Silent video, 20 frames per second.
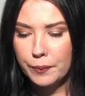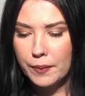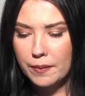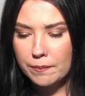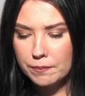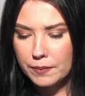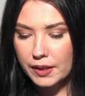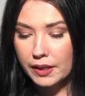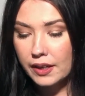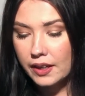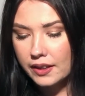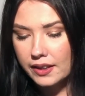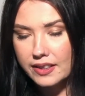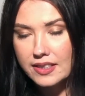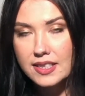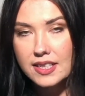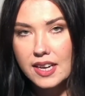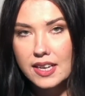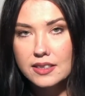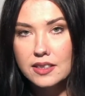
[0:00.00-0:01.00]
I mean,
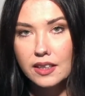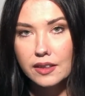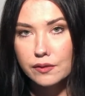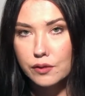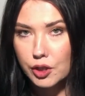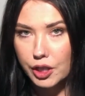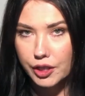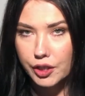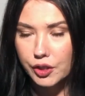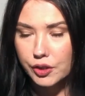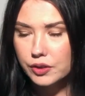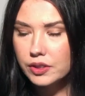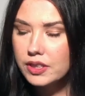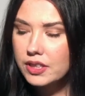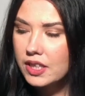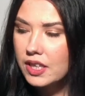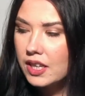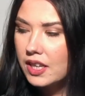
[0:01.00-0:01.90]
unless it has like 4 notes.